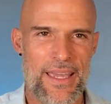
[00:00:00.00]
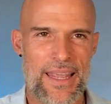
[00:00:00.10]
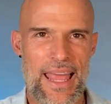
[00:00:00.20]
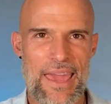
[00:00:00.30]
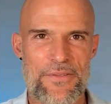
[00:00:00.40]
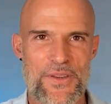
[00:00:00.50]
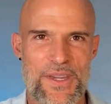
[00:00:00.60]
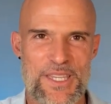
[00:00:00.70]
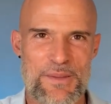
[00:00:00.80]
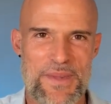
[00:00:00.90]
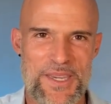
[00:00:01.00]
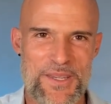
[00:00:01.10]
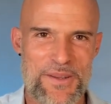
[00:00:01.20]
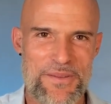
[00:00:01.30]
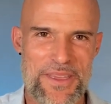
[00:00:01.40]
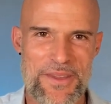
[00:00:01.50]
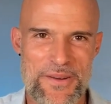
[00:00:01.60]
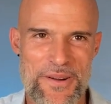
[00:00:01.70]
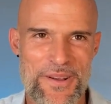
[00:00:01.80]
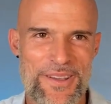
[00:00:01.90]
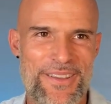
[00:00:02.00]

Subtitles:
live transmission with you all.